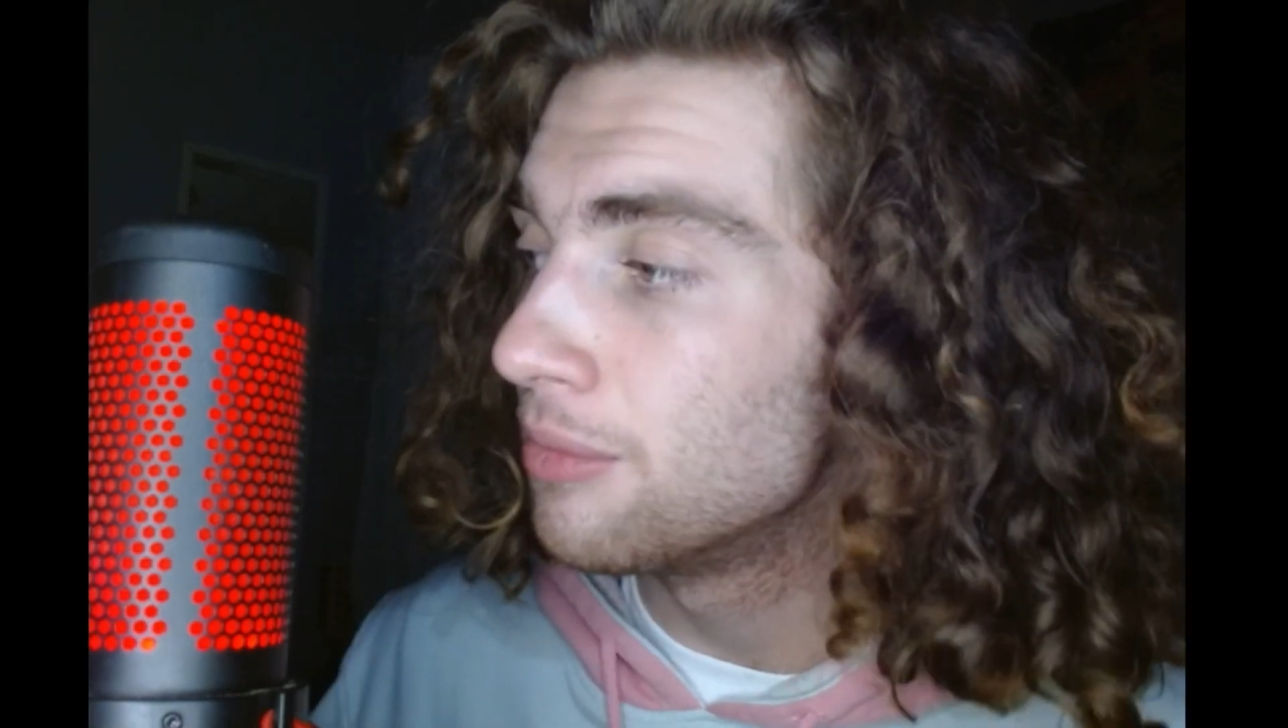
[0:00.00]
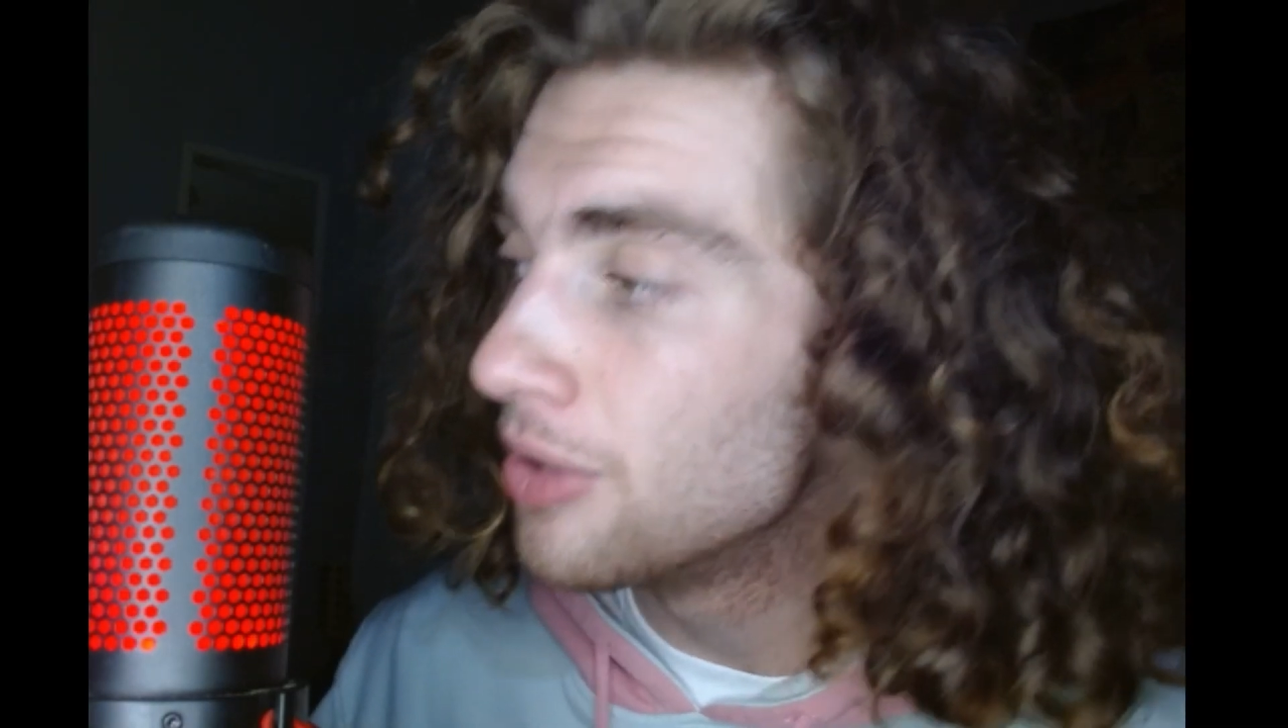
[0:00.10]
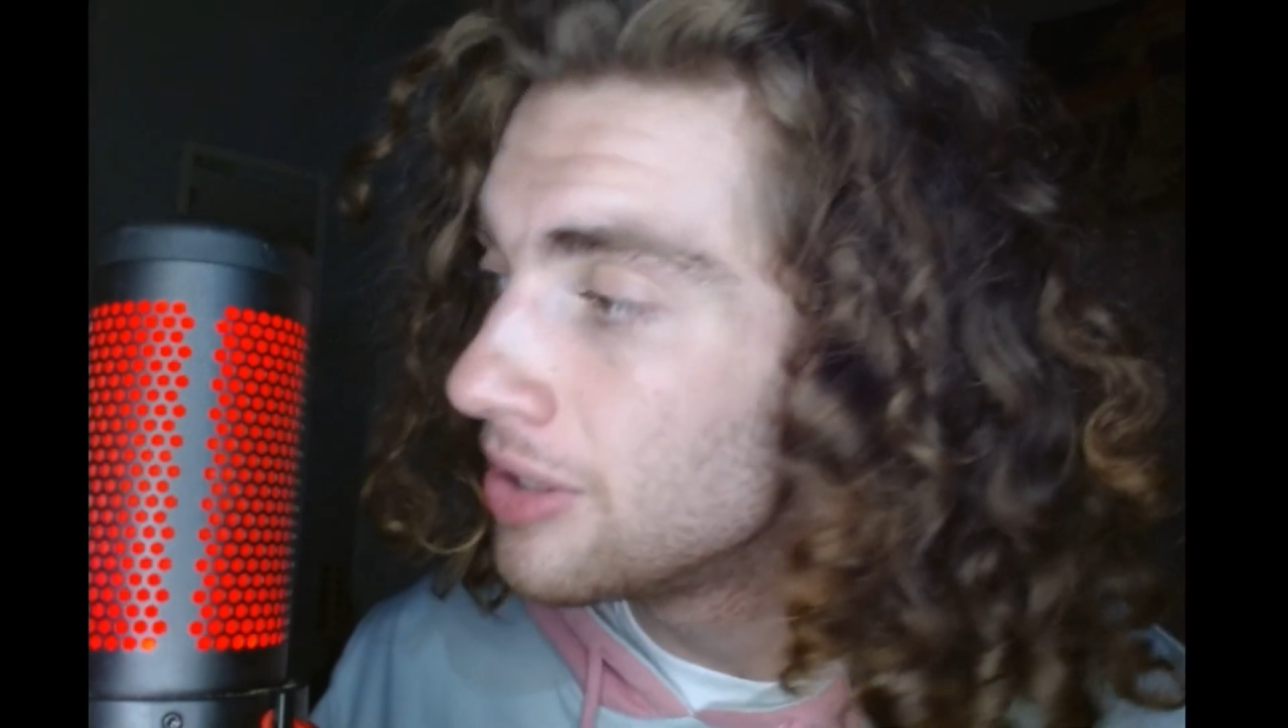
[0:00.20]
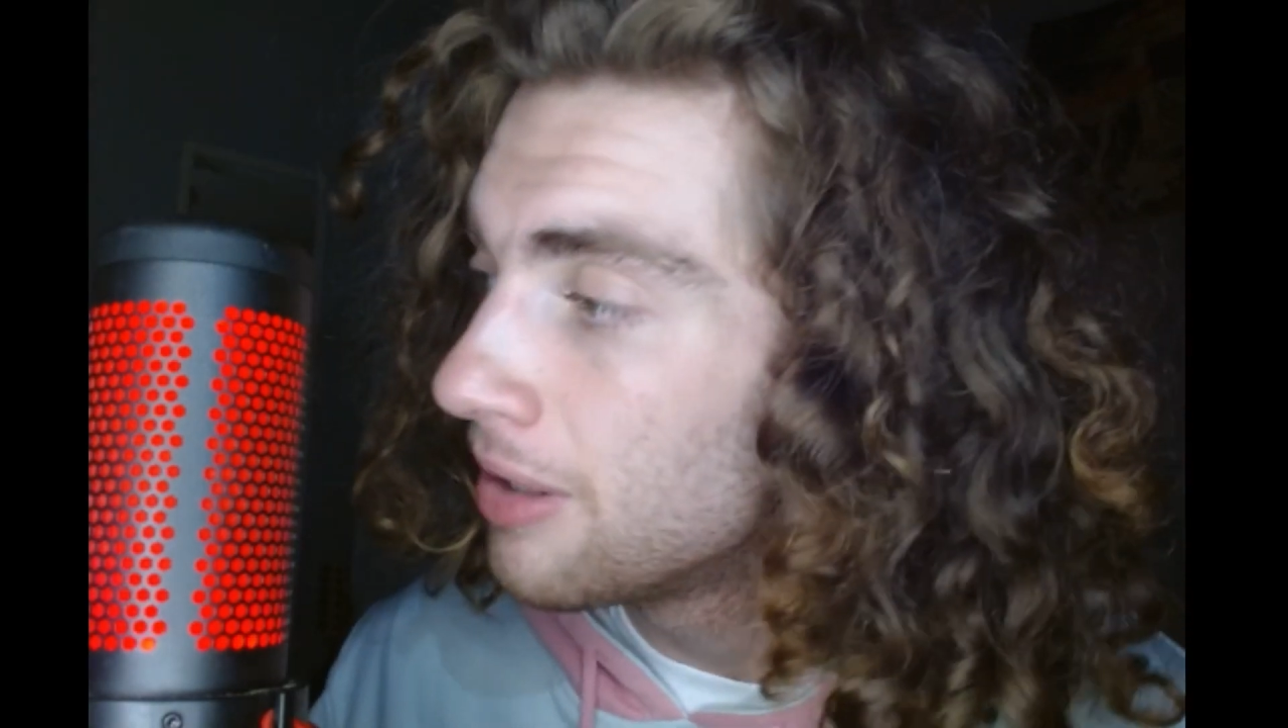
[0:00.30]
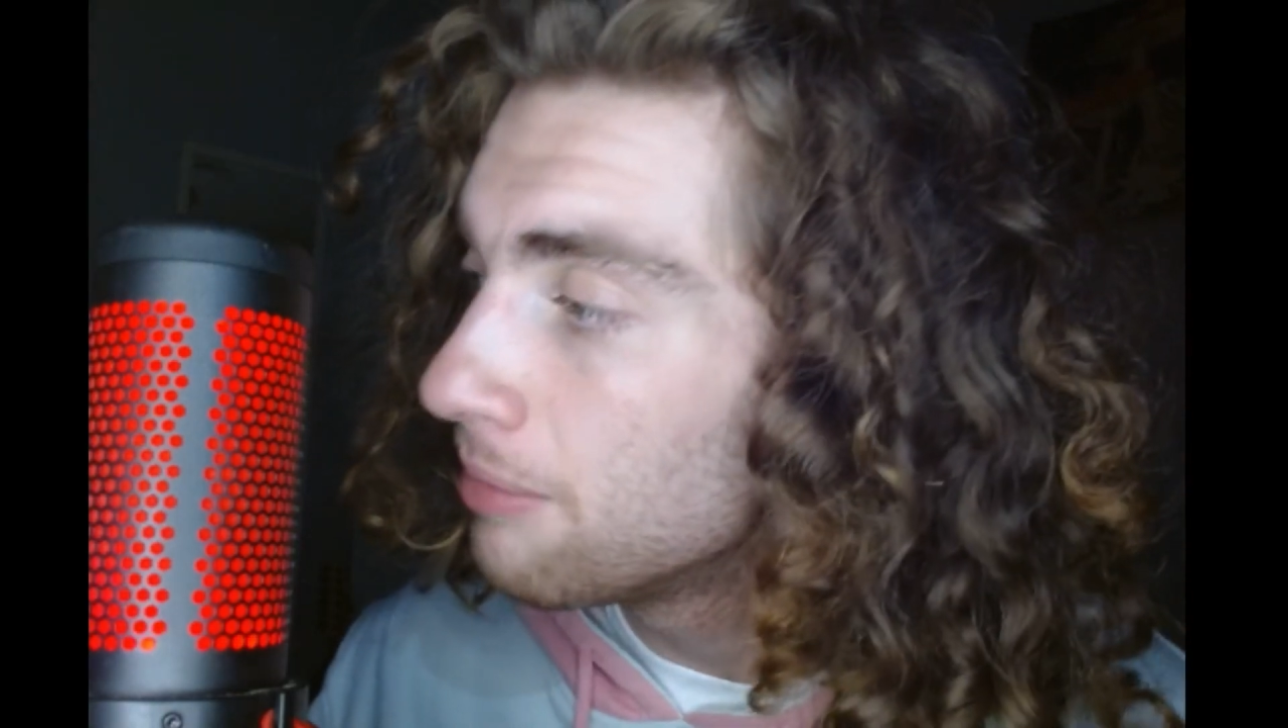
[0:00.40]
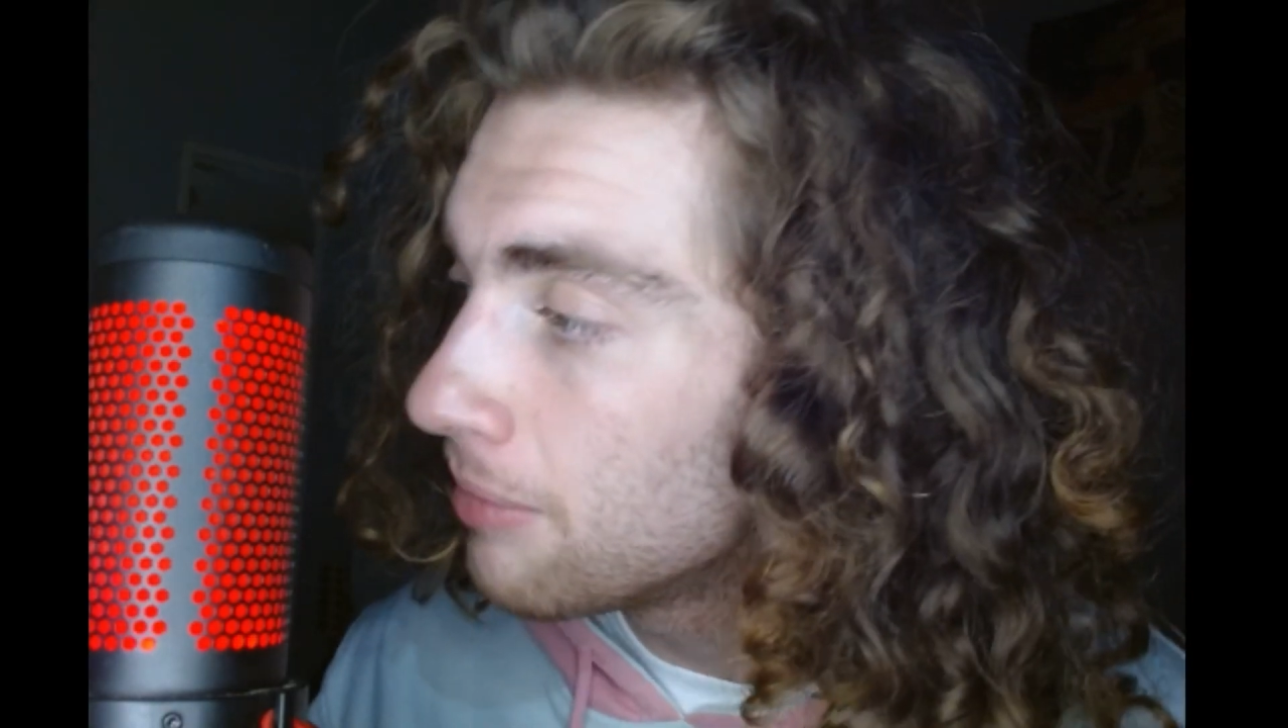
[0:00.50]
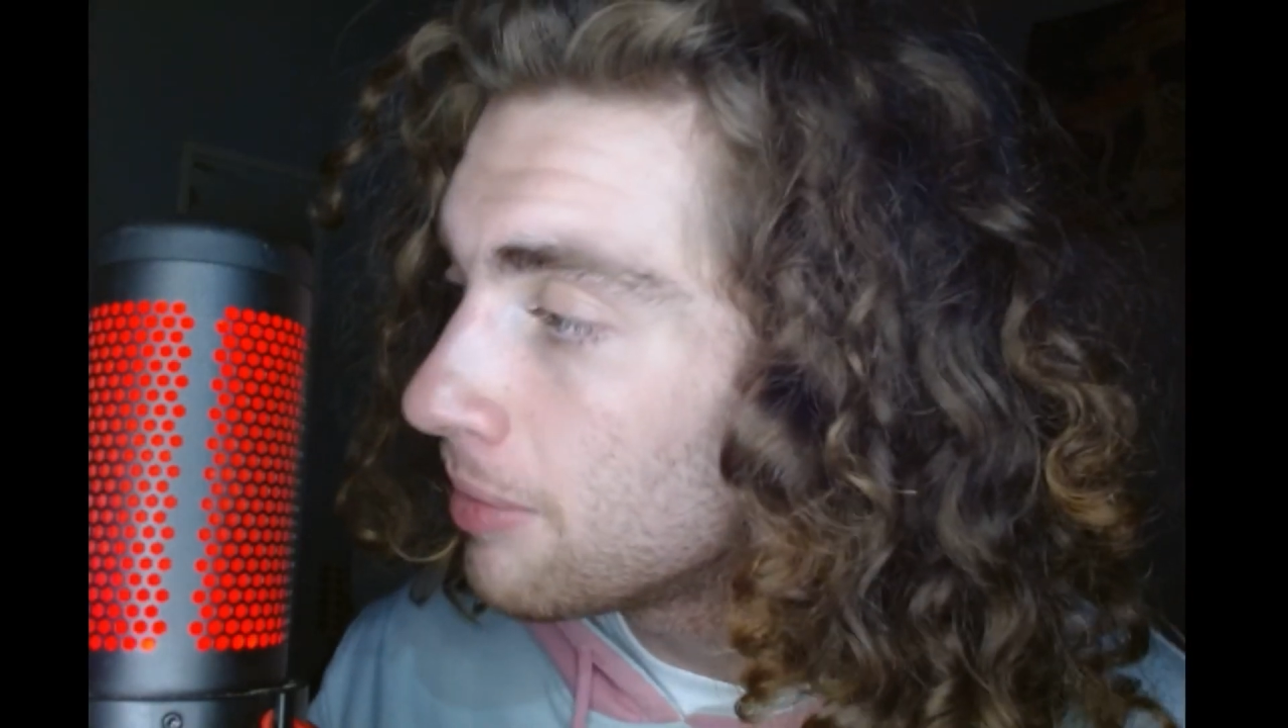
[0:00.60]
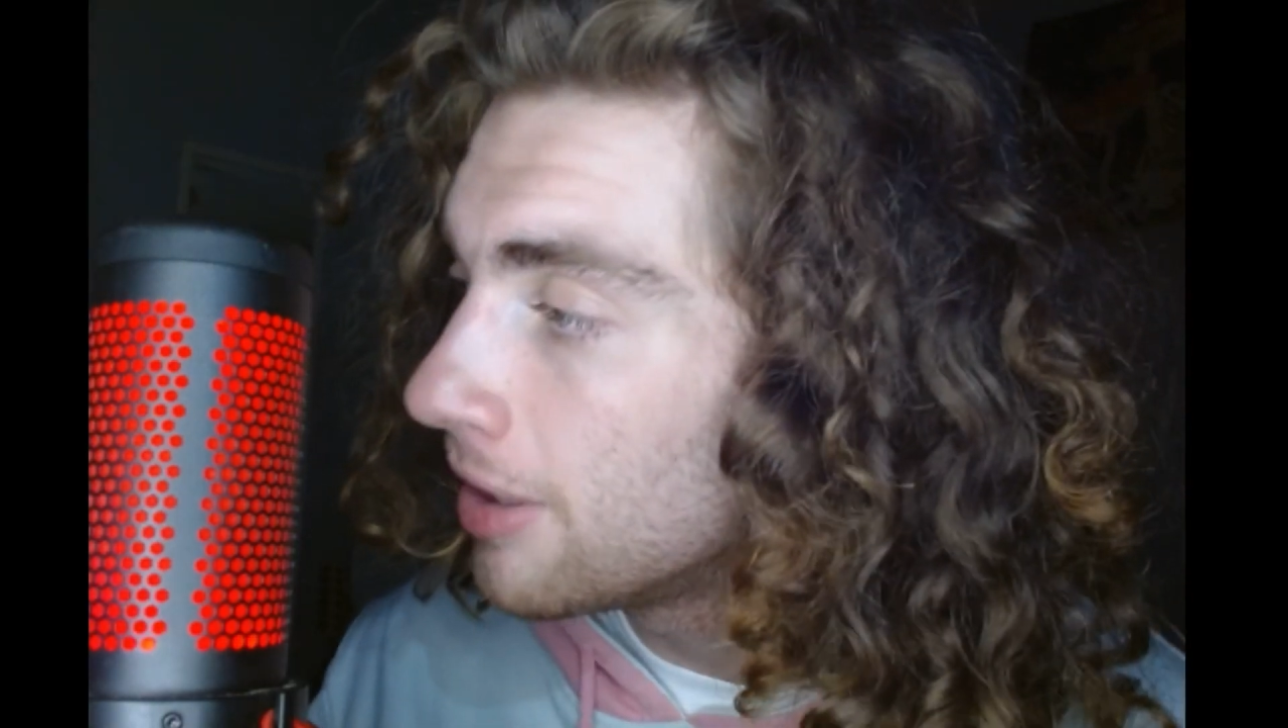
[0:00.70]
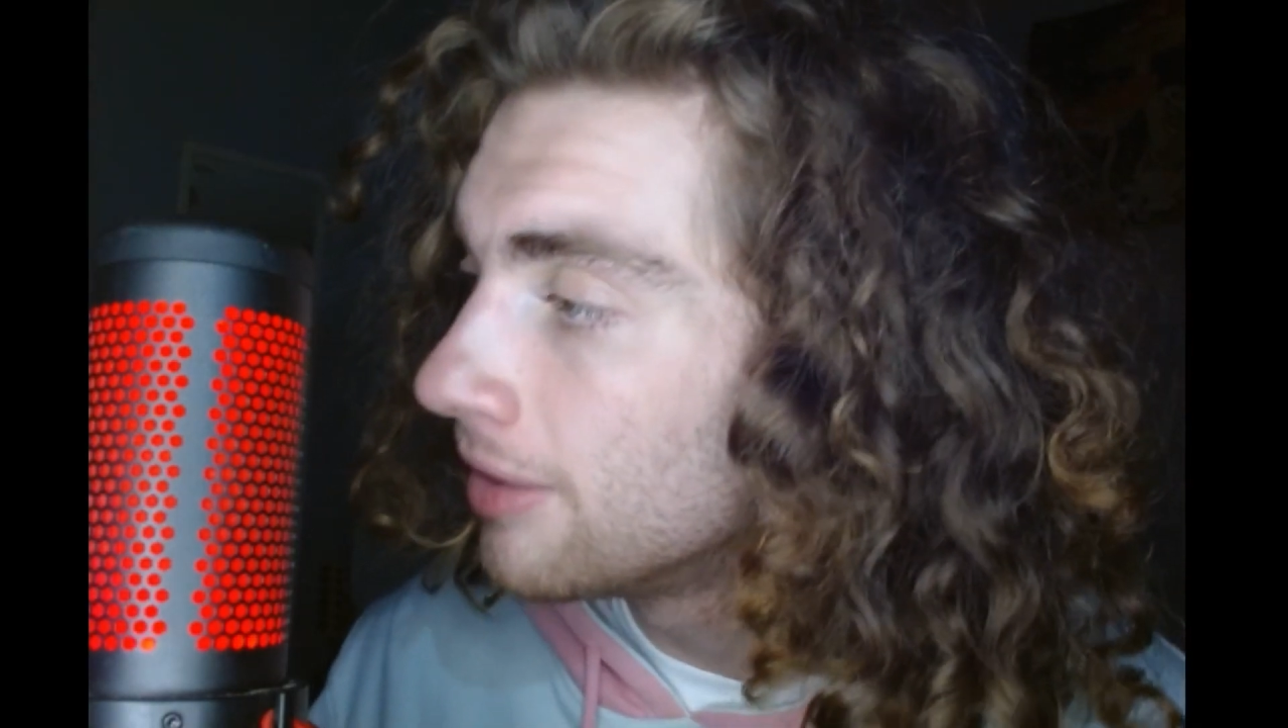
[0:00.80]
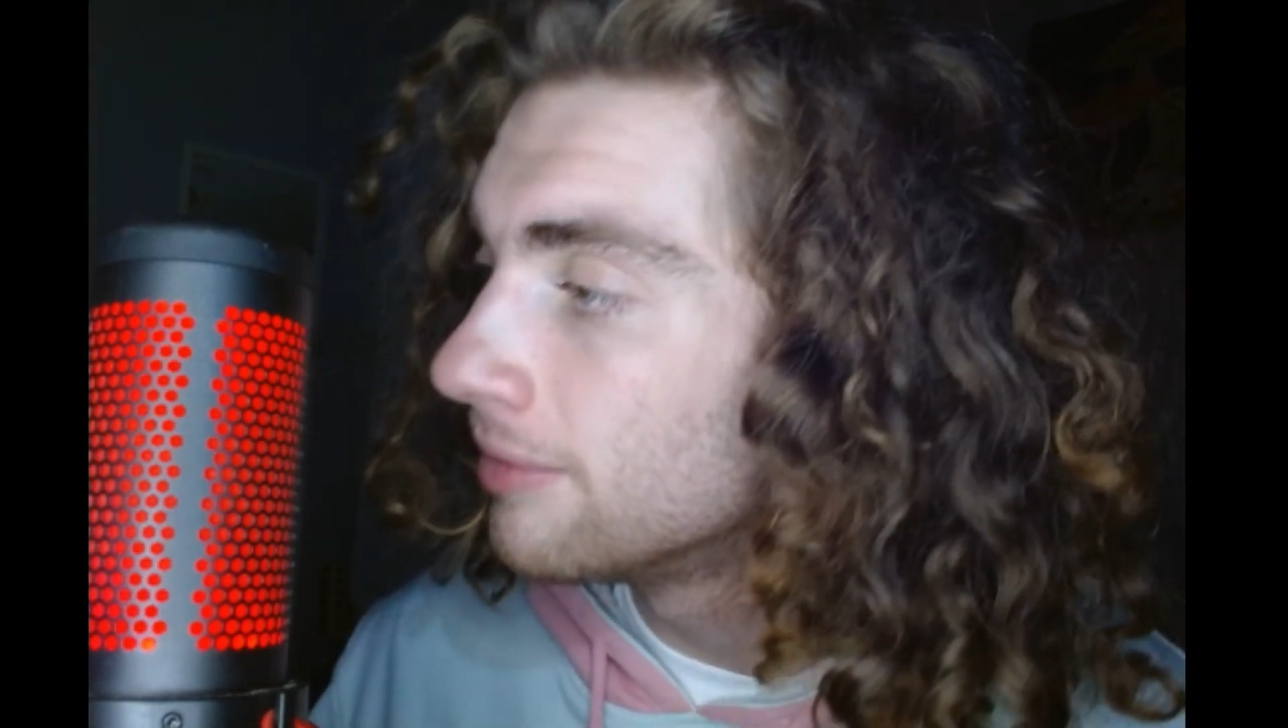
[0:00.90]
boys. Bye
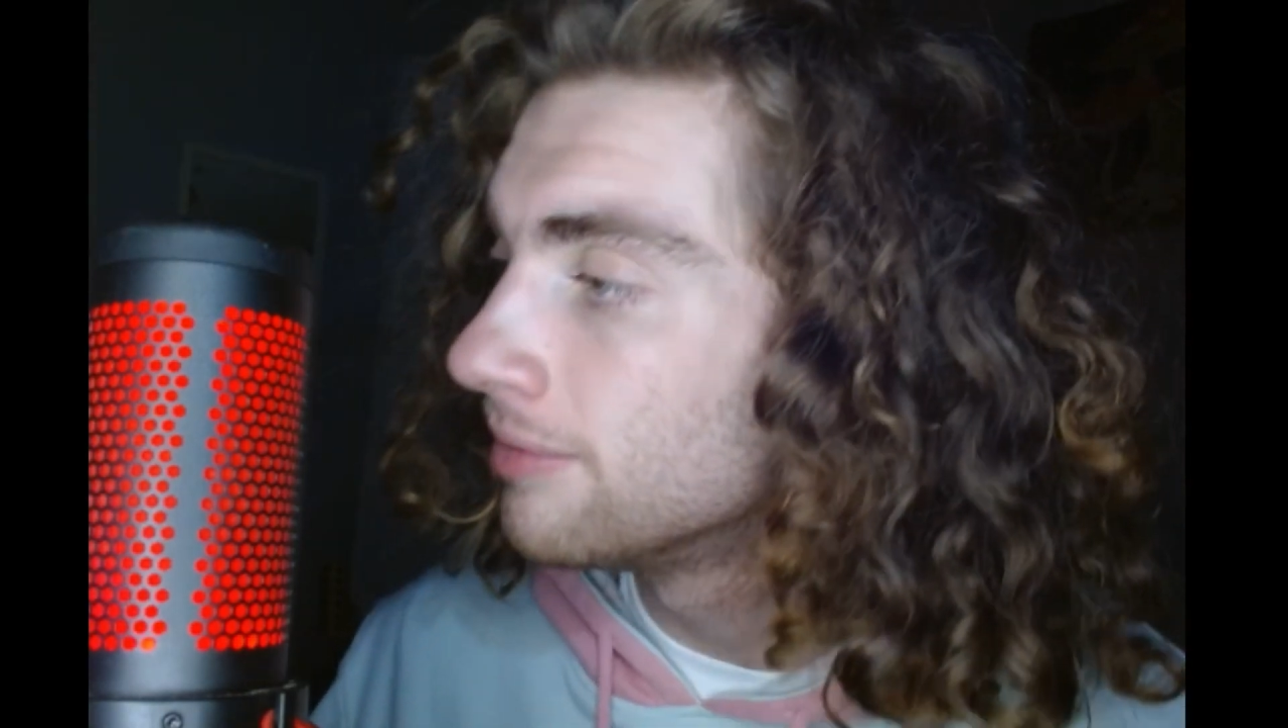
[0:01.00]
bye.